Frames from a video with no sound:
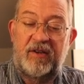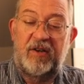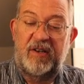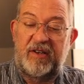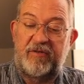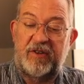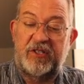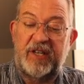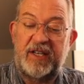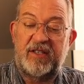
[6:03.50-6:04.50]

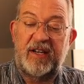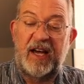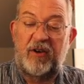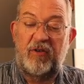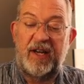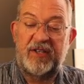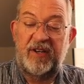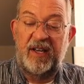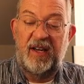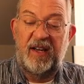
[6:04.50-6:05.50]
differentiation calculation
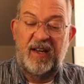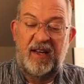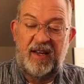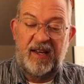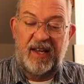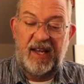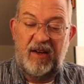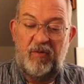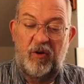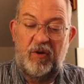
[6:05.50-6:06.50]
here, it
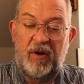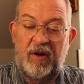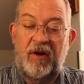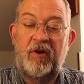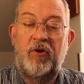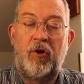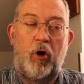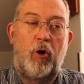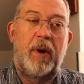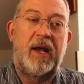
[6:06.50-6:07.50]
will
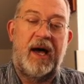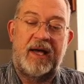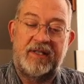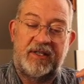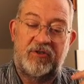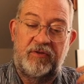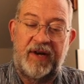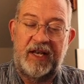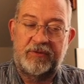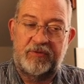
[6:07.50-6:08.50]
normalize it to
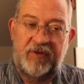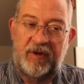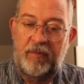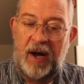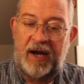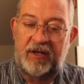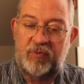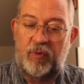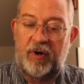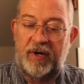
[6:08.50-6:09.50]
values between minus
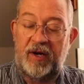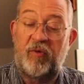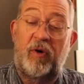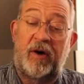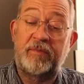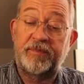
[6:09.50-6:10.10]
1 and 1.